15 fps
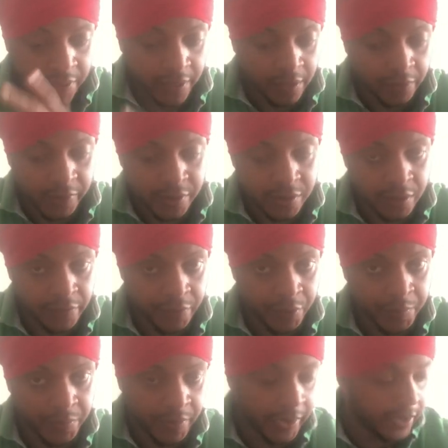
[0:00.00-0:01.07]
Declaration of
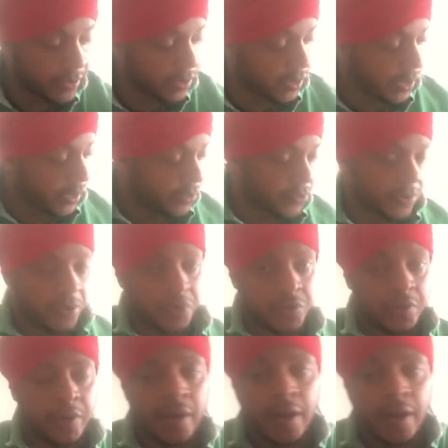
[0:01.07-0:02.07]
Human Rights, and I introduced you